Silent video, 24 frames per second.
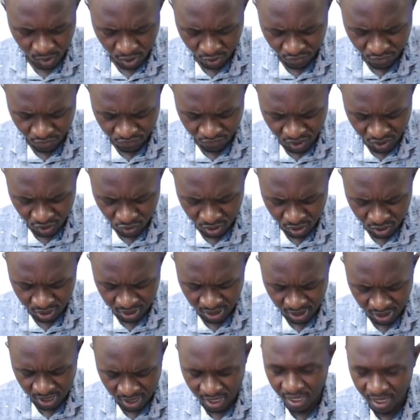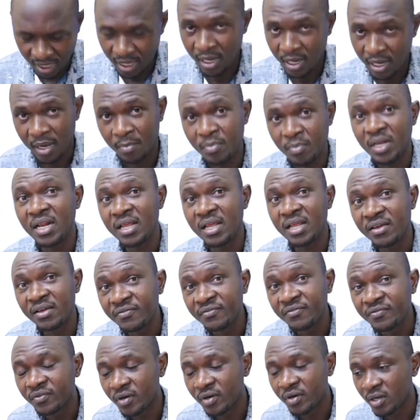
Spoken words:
A convention is a belief